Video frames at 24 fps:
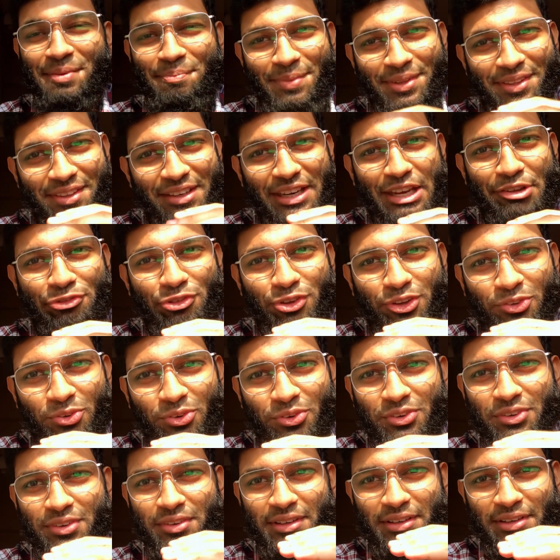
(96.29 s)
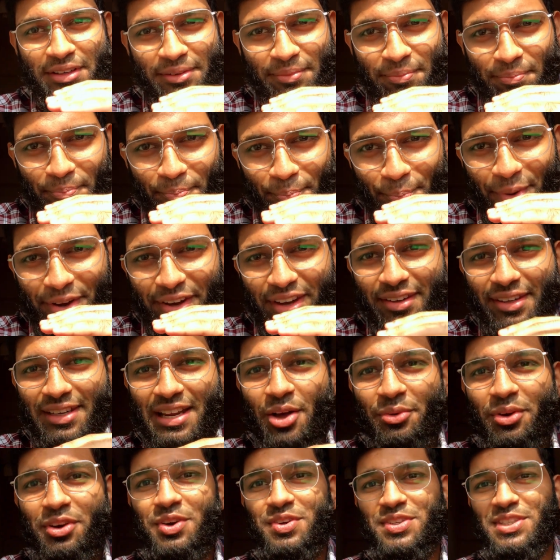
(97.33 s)
but then if you could break it
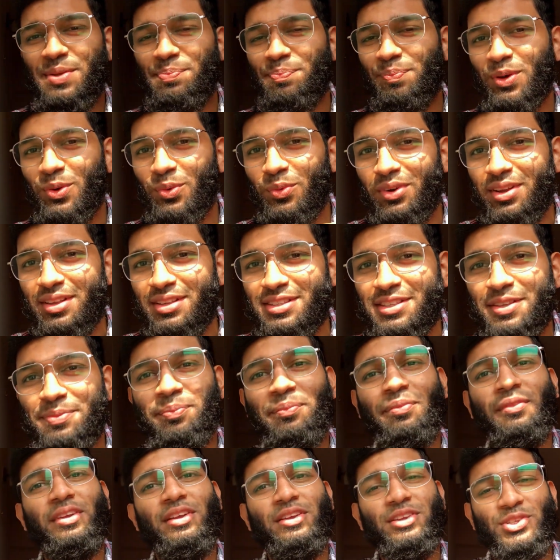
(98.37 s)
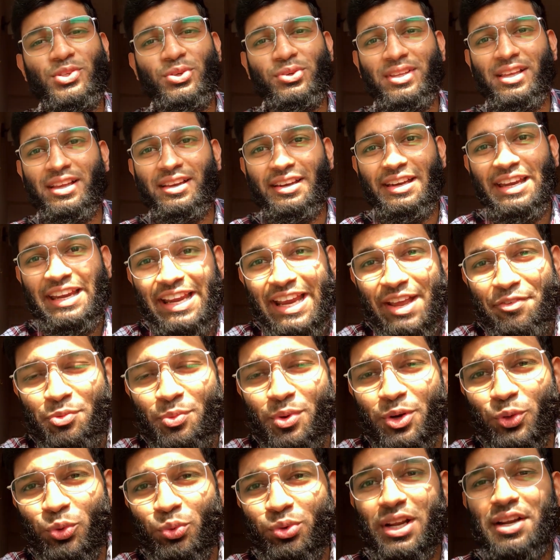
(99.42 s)
down into simple words so that
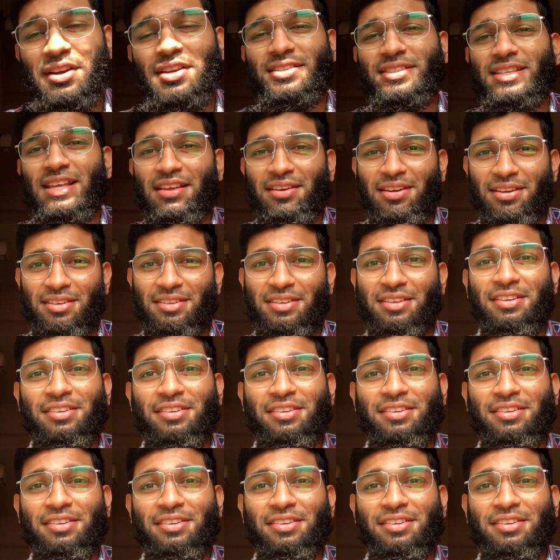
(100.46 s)
everyone could understand it.